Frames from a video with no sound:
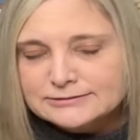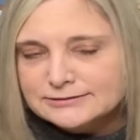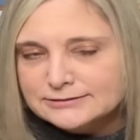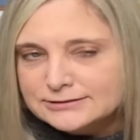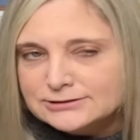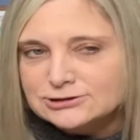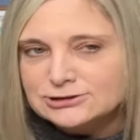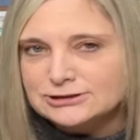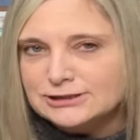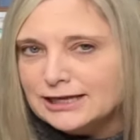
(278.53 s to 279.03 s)

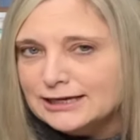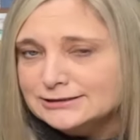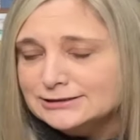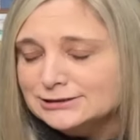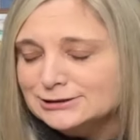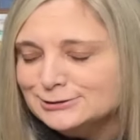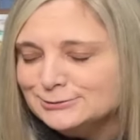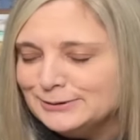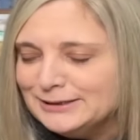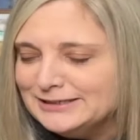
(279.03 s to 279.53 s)
there's lots
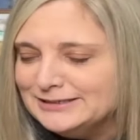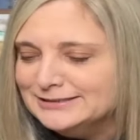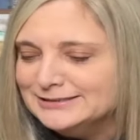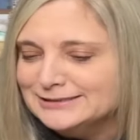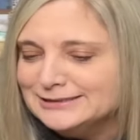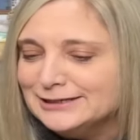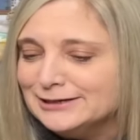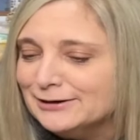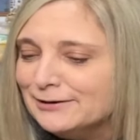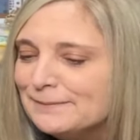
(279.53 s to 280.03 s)
of sweetness
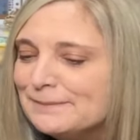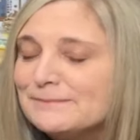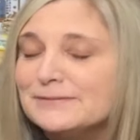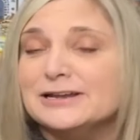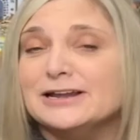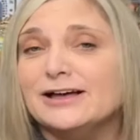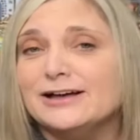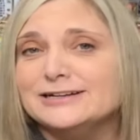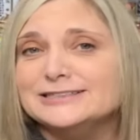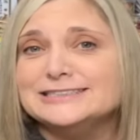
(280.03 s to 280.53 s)
here,
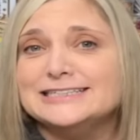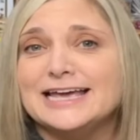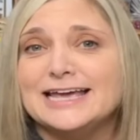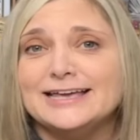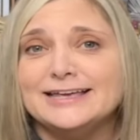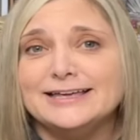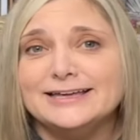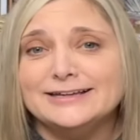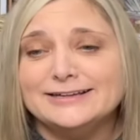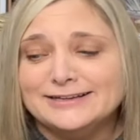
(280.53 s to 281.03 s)
but I'll
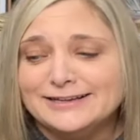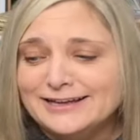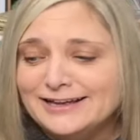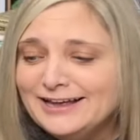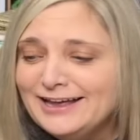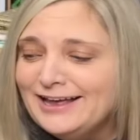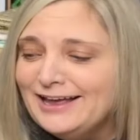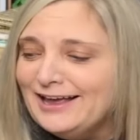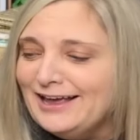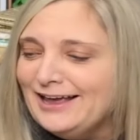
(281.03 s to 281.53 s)
take it.
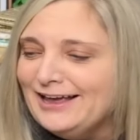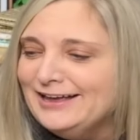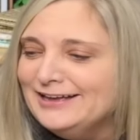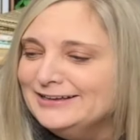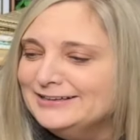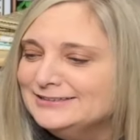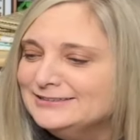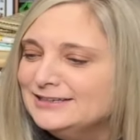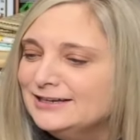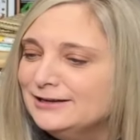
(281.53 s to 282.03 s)

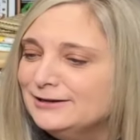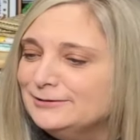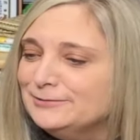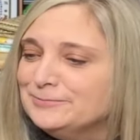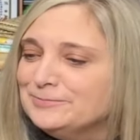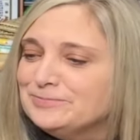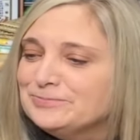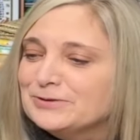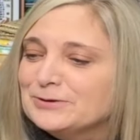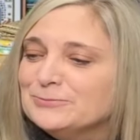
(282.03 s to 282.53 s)

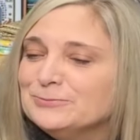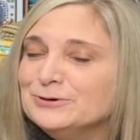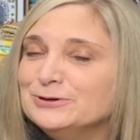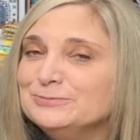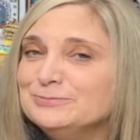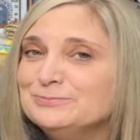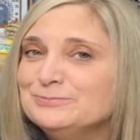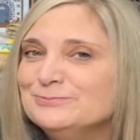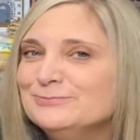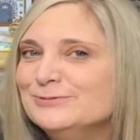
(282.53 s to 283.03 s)
And
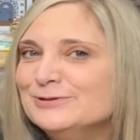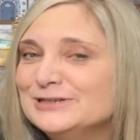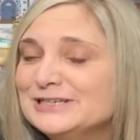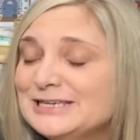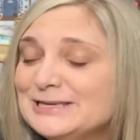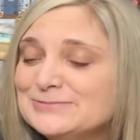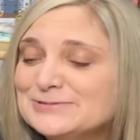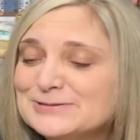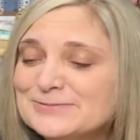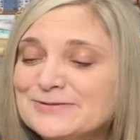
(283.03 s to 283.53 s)
we'll
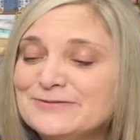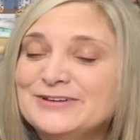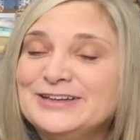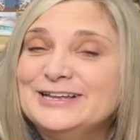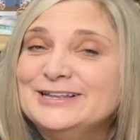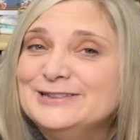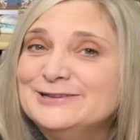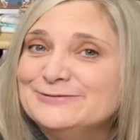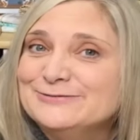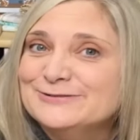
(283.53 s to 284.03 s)
keep some of it
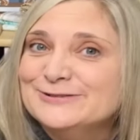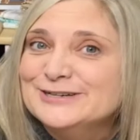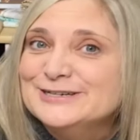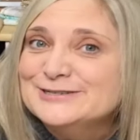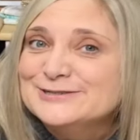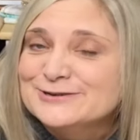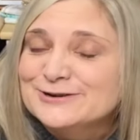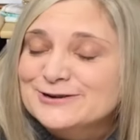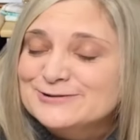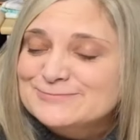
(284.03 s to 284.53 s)
in the
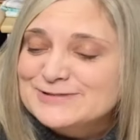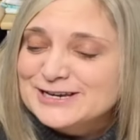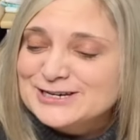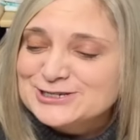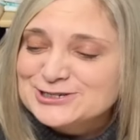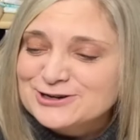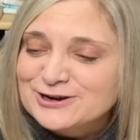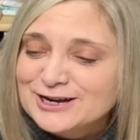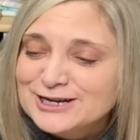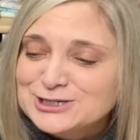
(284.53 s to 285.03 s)
freezer and make
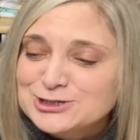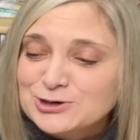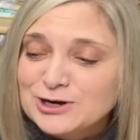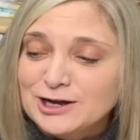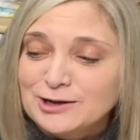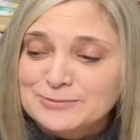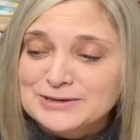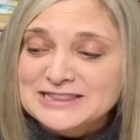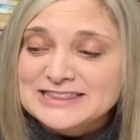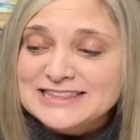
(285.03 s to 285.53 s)
sure I enjoy
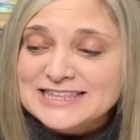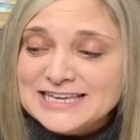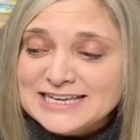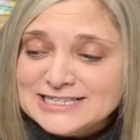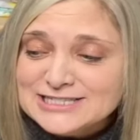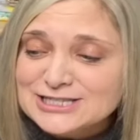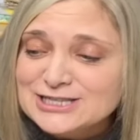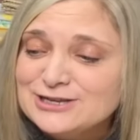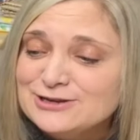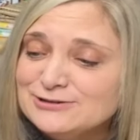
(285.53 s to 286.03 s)
all. But
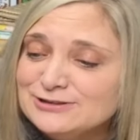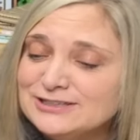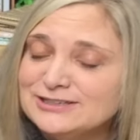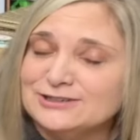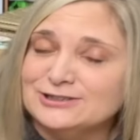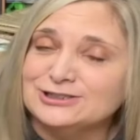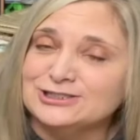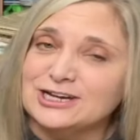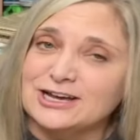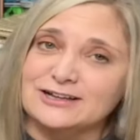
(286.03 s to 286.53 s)
these cute
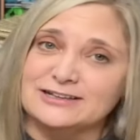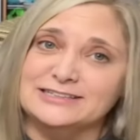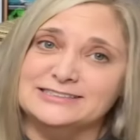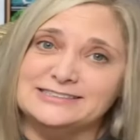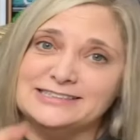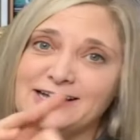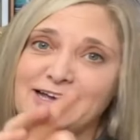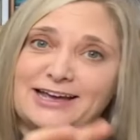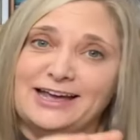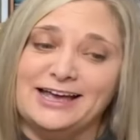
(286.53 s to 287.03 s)
little chocolates,
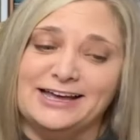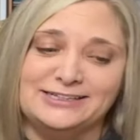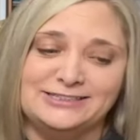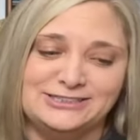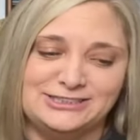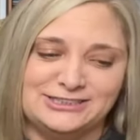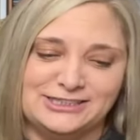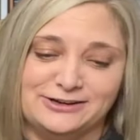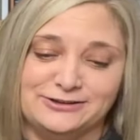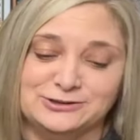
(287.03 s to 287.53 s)
I had to
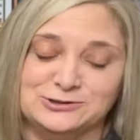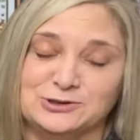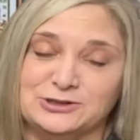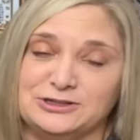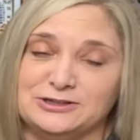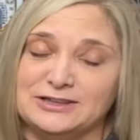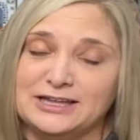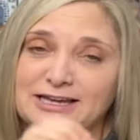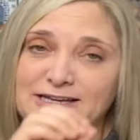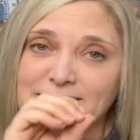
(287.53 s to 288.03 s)
share those with
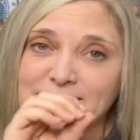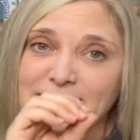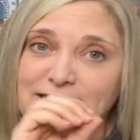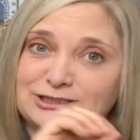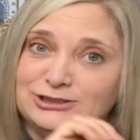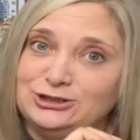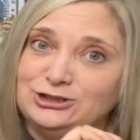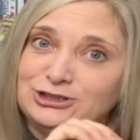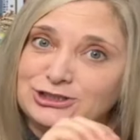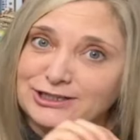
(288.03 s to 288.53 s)
you. They
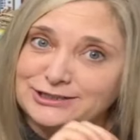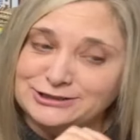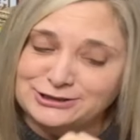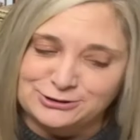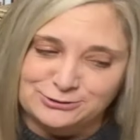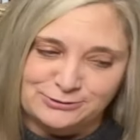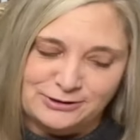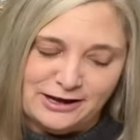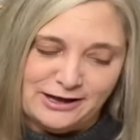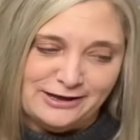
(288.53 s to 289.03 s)
like just
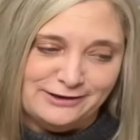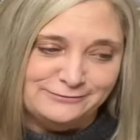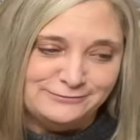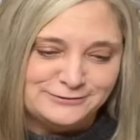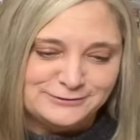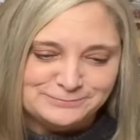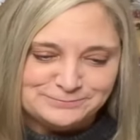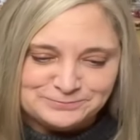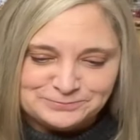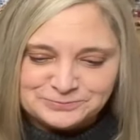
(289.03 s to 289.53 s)

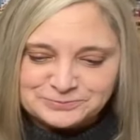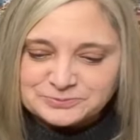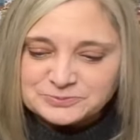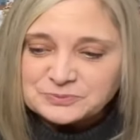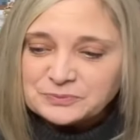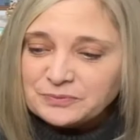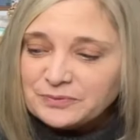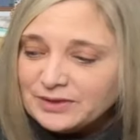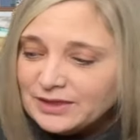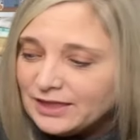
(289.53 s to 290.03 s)
arrived.
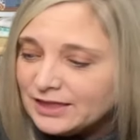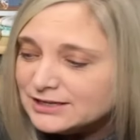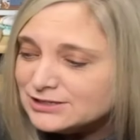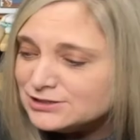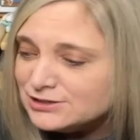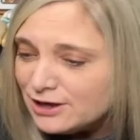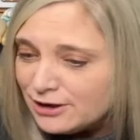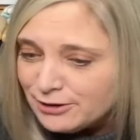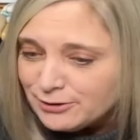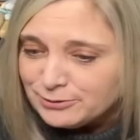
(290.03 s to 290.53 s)

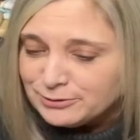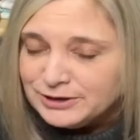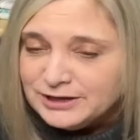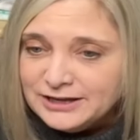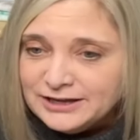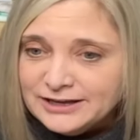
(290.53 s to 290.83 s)
So